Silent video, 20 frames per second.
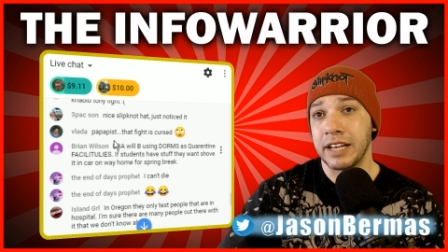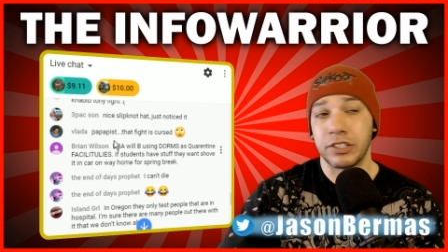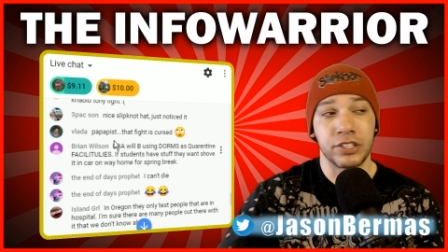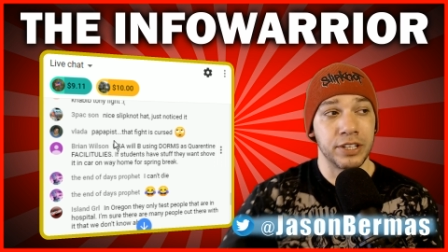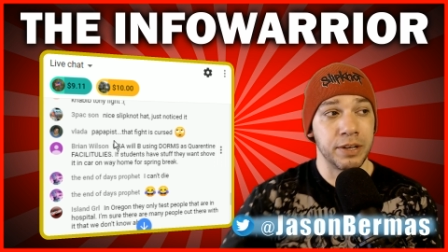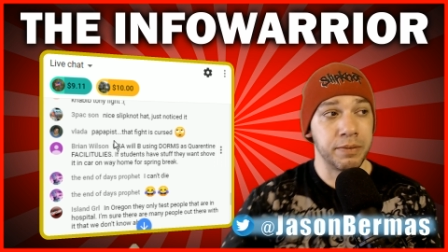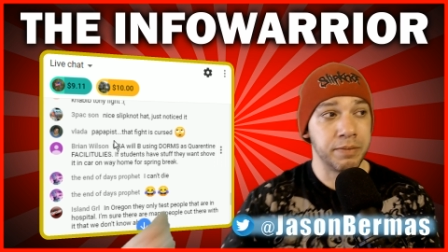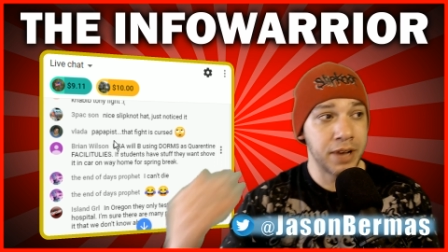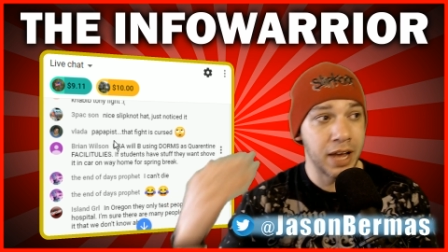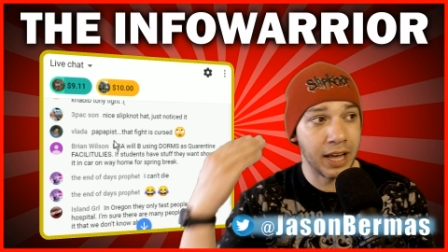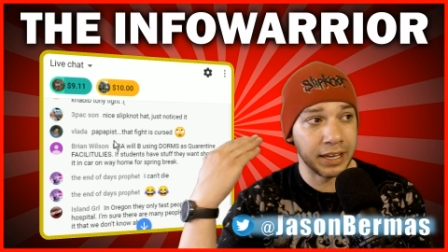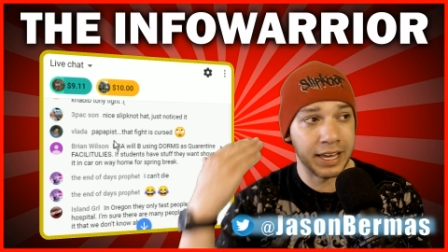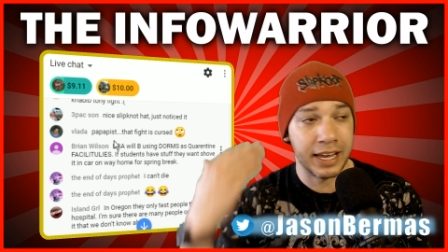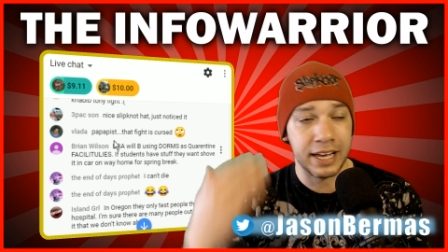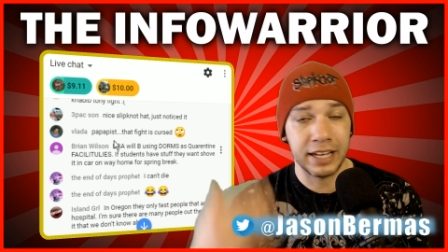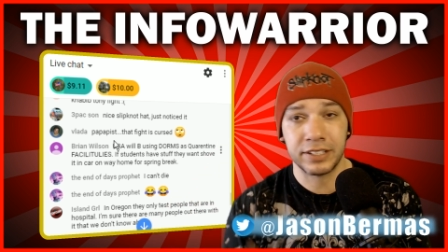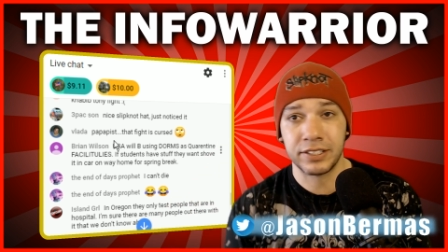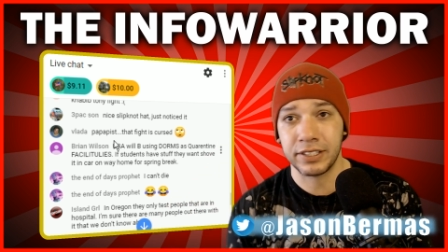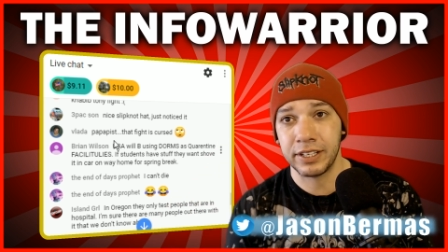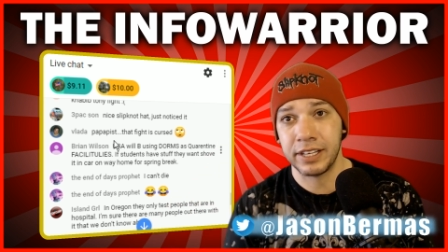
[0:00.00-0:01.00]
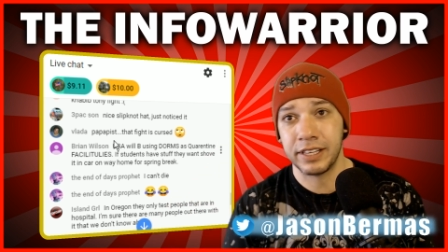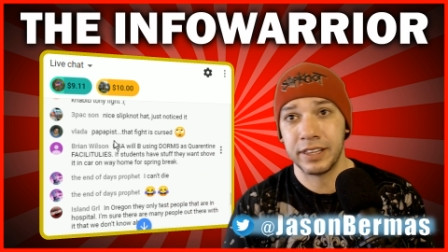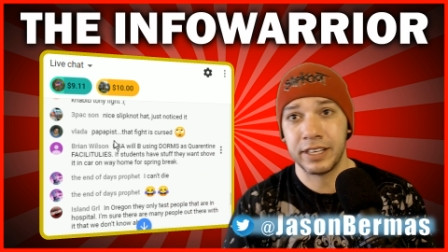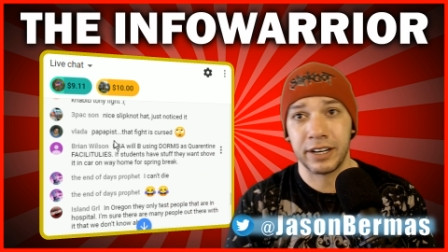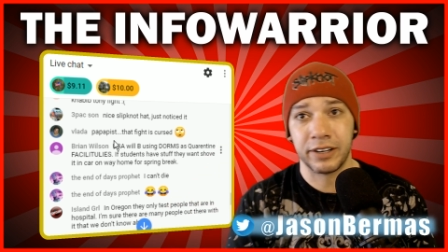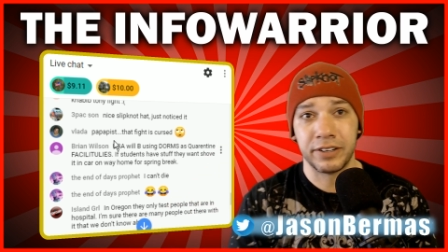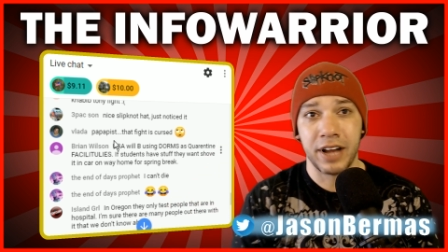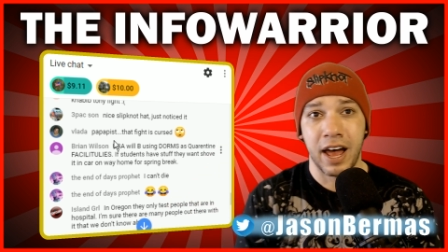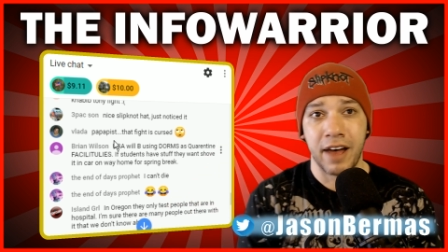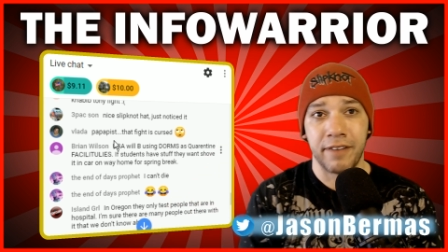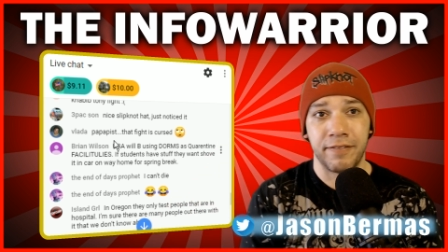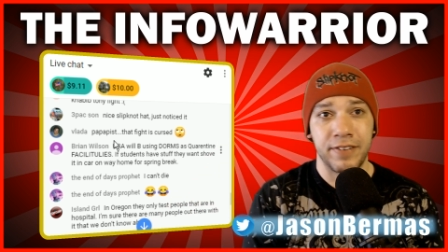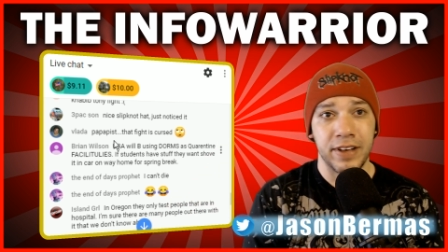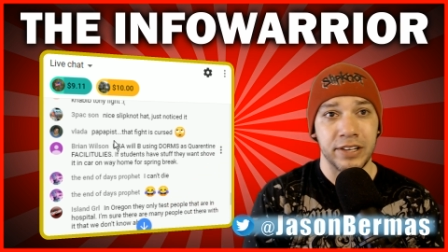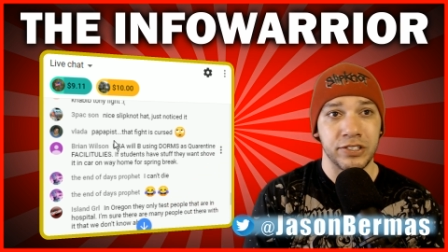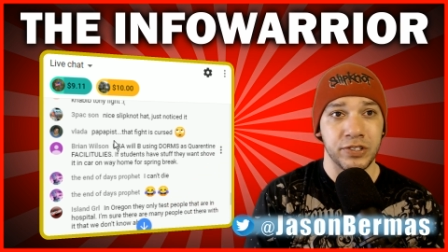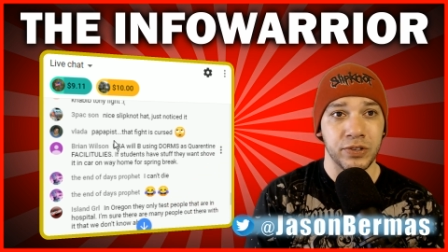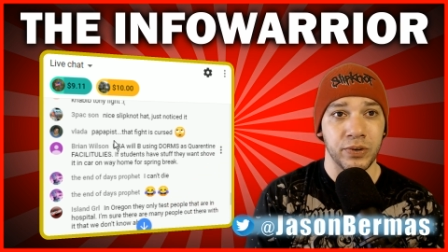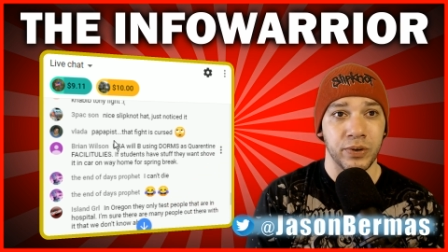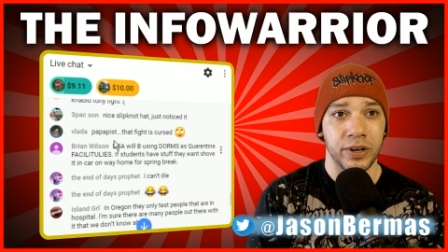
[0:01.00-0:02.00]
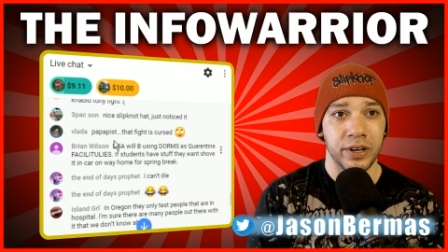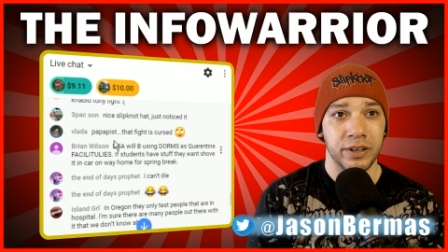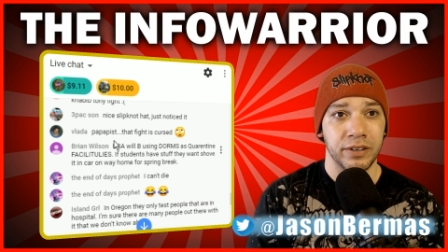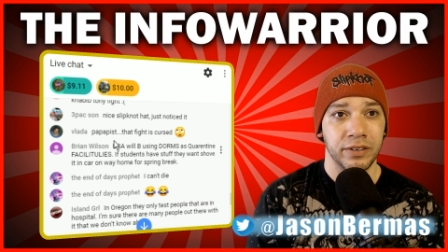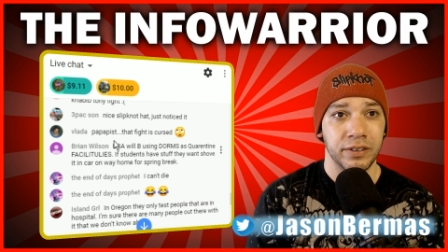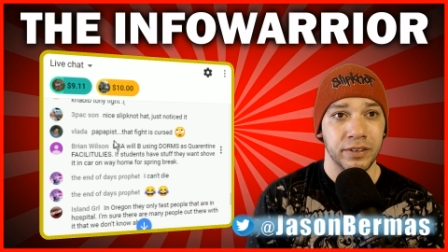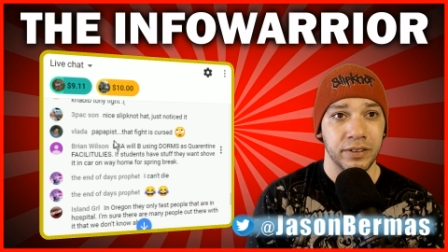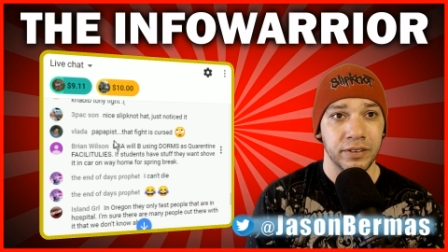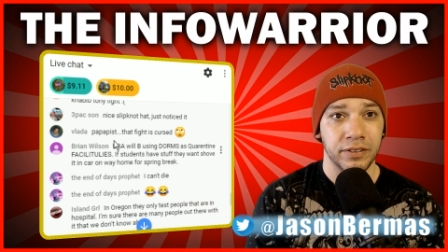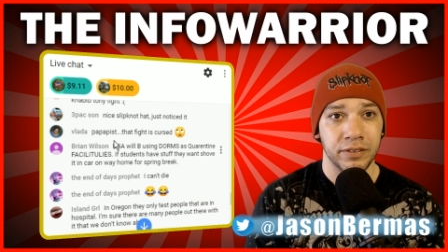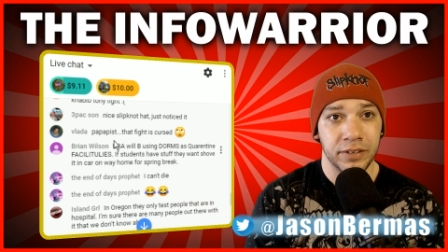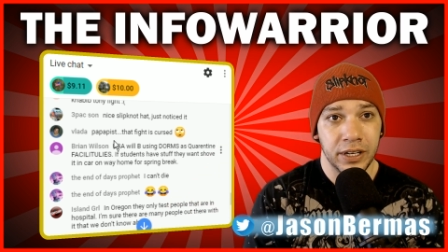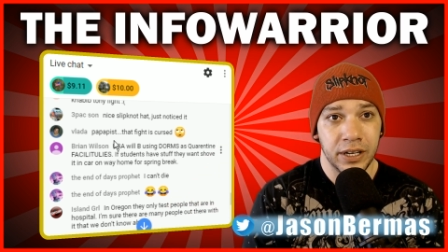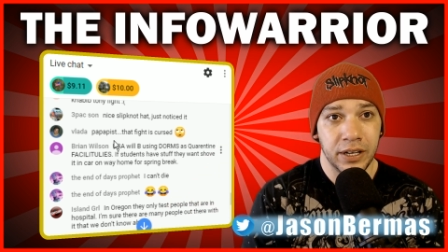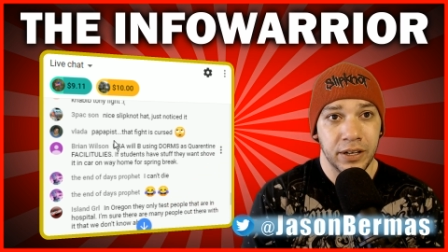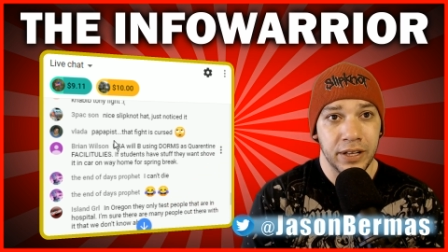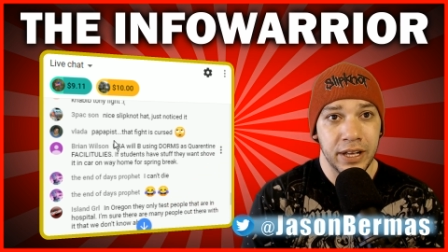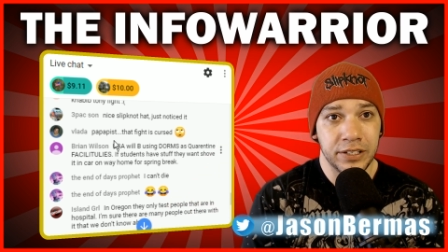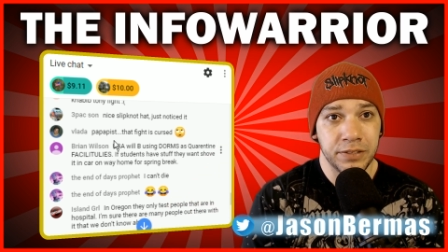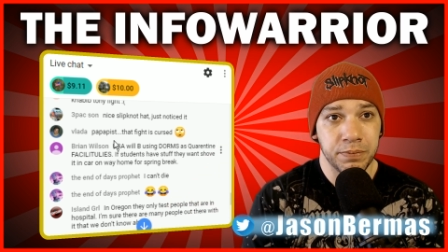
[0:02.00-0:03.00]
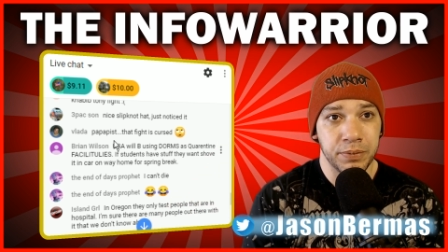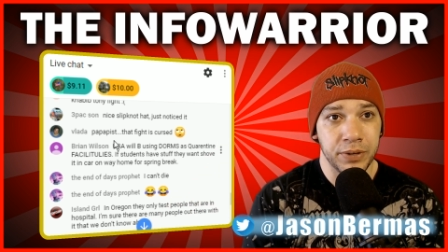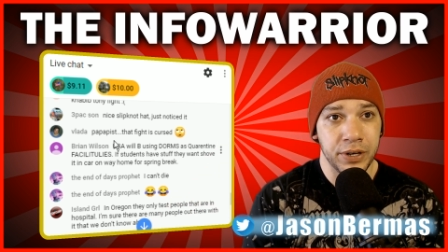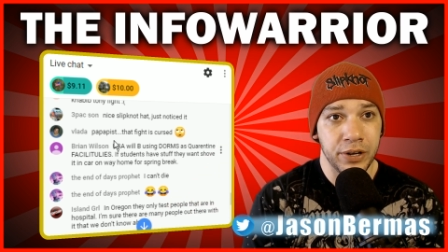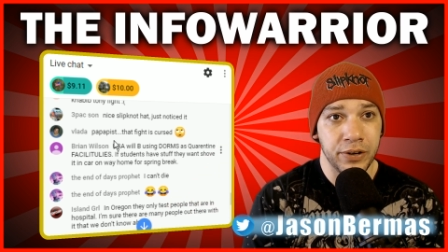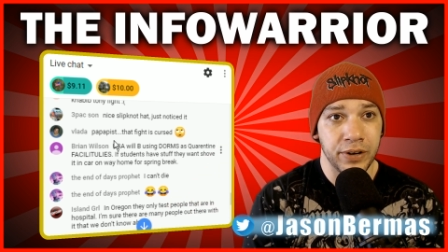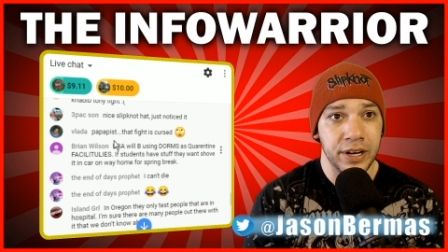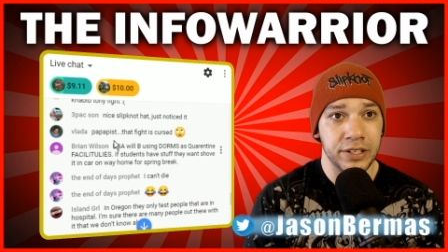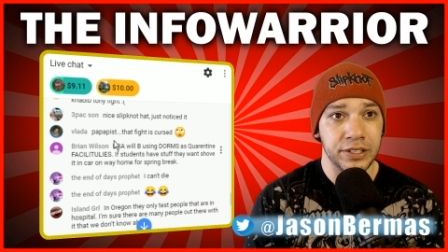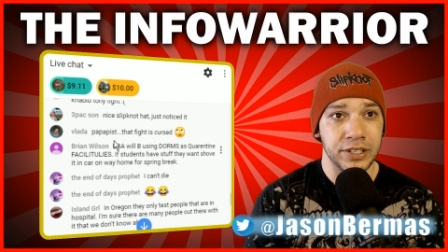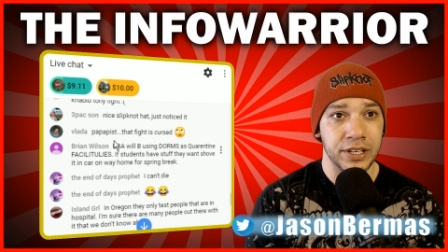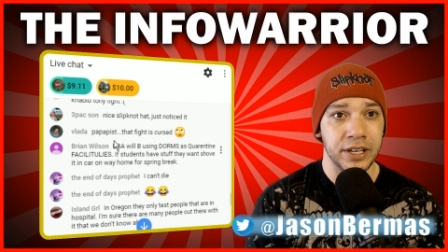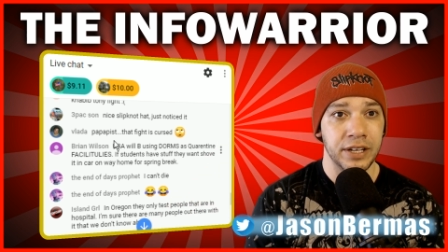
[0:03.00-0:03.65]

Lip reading: Slipknot canceling their Knotfest tour. That's pretty crazy.